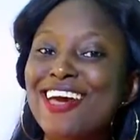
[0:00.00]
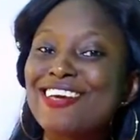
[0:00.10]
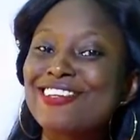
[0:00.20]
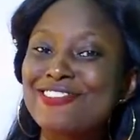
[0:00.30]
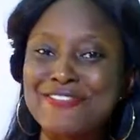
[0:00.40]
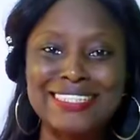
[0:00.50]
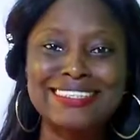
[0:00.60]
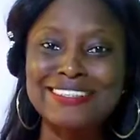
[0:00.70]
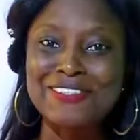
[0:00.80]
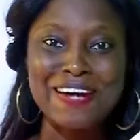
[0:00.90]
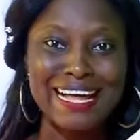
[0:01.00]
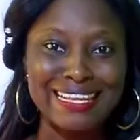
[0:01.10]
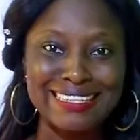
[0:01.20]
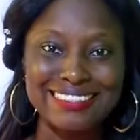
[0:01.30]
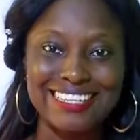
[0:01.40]
You don't need it in your
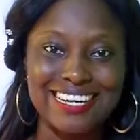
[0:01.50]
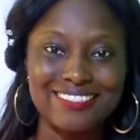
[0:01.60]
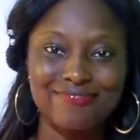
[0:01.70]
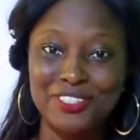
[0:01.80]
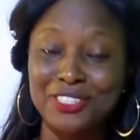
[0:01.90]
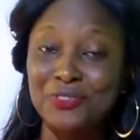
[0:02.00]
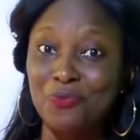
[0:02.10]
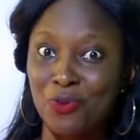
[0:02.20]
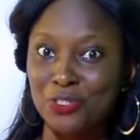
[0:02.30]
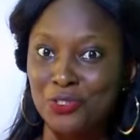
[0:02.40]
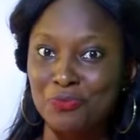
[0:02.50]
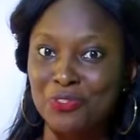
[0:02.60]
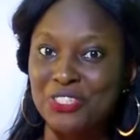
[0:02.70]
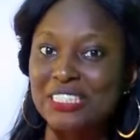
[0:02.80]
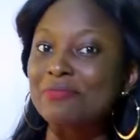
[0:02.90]
calendar. This is what you'll be
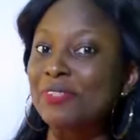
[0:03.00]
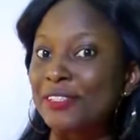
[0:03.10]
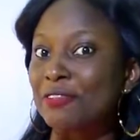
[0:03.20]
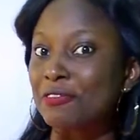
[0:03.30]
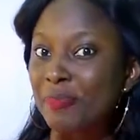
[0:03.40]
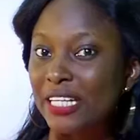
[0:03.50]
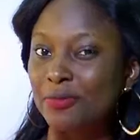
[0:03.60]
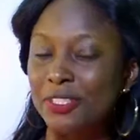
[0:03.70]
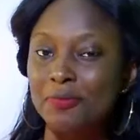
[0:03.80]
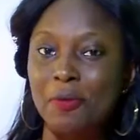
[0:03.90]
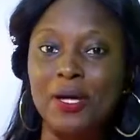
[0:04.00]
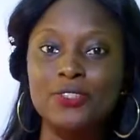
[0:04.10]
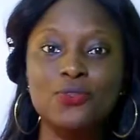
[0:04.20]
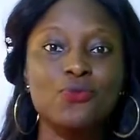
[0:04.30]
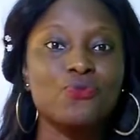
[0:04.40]
using in place of parchment paper,
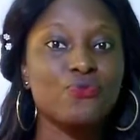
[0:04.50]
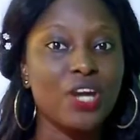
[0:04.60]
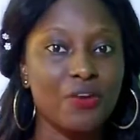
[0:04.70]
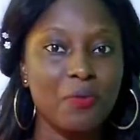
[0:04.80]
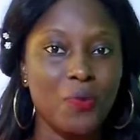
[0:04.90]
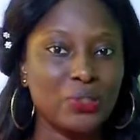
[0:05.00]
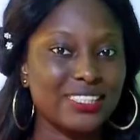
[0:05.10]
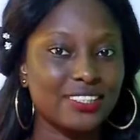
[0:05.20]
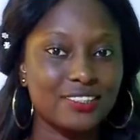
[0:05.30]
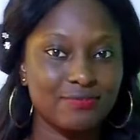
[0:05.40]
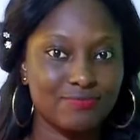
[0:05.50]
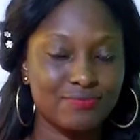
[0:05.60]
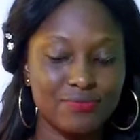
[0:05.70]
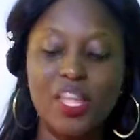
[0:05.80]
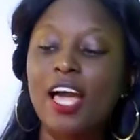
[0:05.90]
so very important.
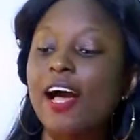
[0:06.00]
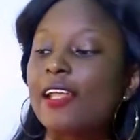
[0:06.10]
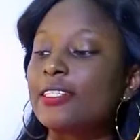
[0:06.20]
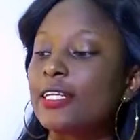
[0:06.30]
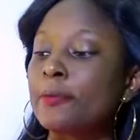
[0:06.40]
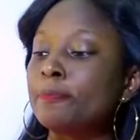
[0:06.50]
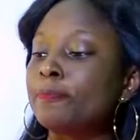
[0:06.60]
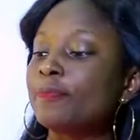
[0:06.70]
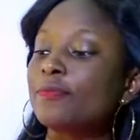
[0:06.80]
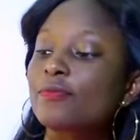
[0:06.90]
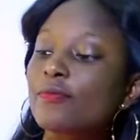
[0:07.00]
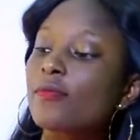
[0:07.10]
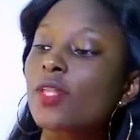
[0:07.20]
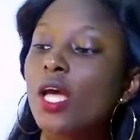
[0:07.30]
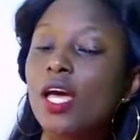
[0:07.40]
Calendar.
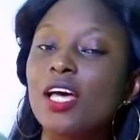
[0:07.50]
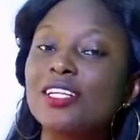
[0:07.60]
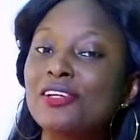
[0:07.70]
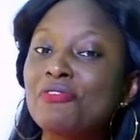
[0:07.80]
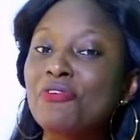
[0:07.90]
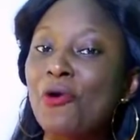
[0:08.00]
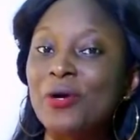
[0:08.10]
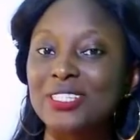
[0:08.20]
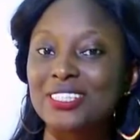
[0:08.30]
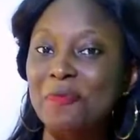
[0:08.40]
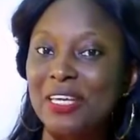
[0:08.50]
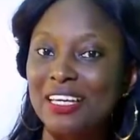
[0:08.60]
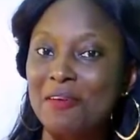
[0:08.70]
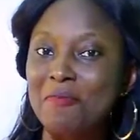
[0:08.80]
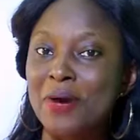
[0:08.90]
Then of course your
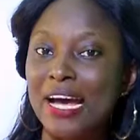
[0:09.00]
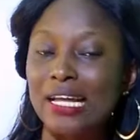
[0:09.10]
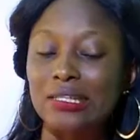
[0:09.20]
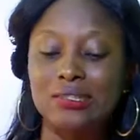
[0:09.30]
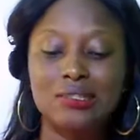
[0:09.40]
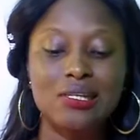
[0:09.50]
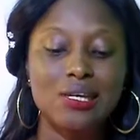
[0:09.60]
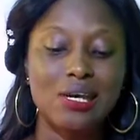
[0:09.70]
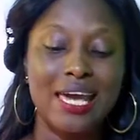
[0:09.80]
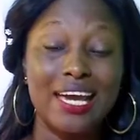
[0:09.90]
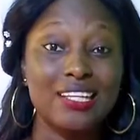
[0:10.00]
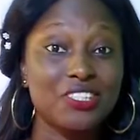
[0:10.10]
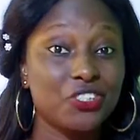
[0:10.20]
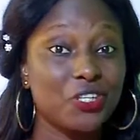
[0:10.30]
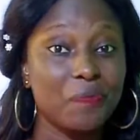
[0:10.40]
baking pan, any
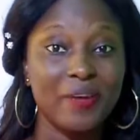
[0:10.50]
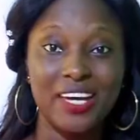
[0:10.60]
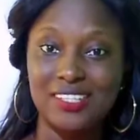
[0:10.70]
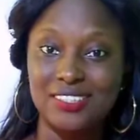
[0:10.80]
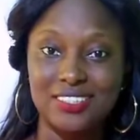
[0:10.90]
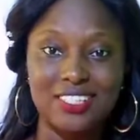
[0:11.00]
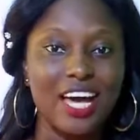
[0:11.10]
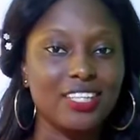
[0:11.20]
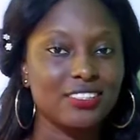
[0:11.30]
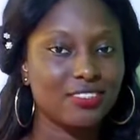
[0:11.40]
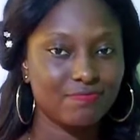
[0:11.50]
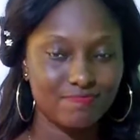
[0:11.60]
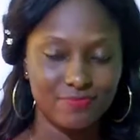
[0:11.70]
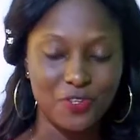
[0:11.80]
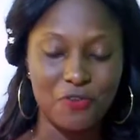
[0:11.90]
shape, any size
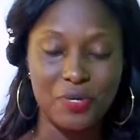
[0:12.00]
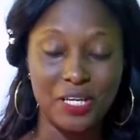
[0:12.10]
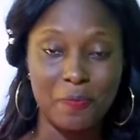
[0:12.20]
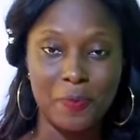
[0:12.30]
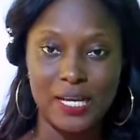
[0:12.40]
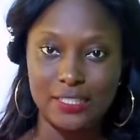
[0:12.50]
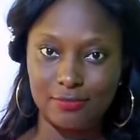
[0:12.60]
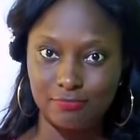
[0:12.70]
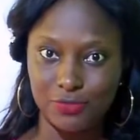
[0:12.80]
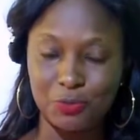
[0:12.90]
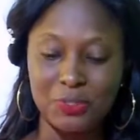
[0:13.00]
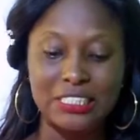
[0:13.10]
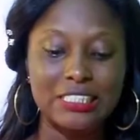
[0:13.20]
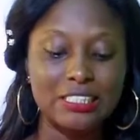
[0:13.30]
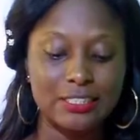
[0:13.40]
of baking pan, you'll be
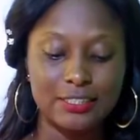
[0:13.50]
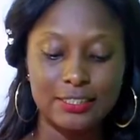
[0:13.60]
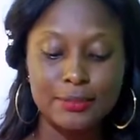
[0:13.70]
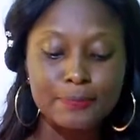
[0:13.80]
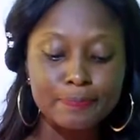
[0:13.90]
needing this.